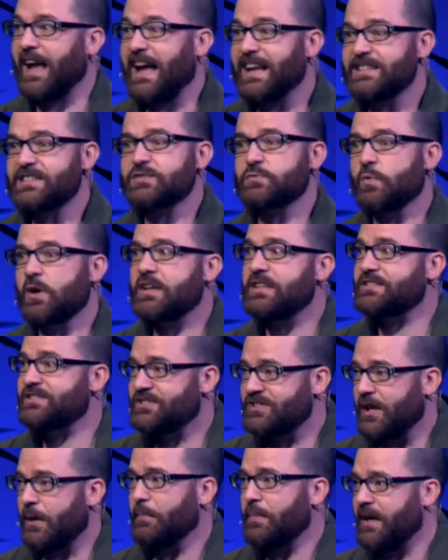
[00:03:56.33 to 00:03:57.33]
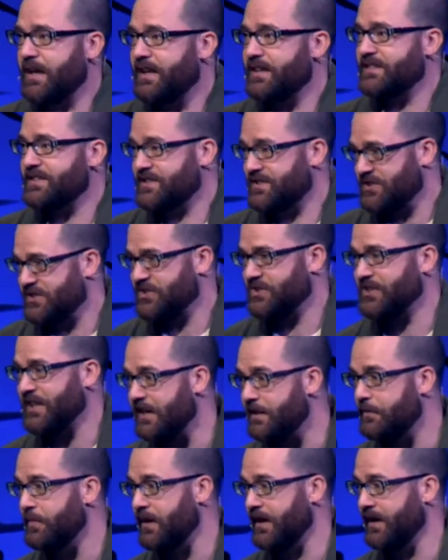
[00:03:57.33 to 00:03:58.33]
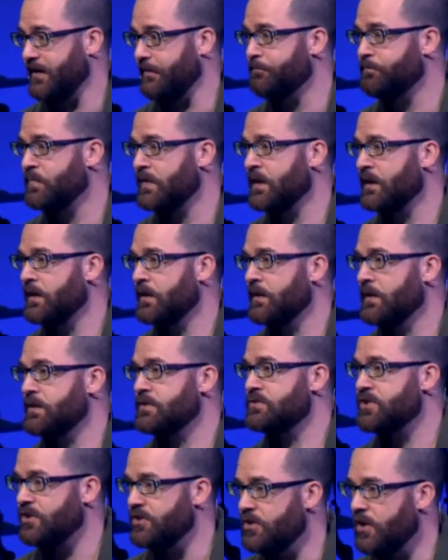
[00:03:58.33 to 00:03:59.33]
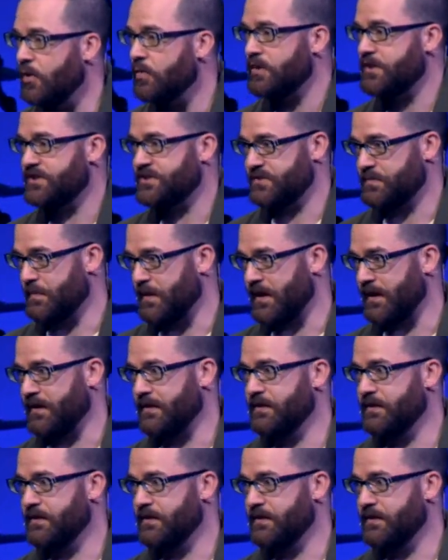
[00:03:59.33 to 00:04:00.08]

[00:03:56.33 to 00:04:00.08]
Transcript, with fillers: I just wanted somebody to see me, to notice me,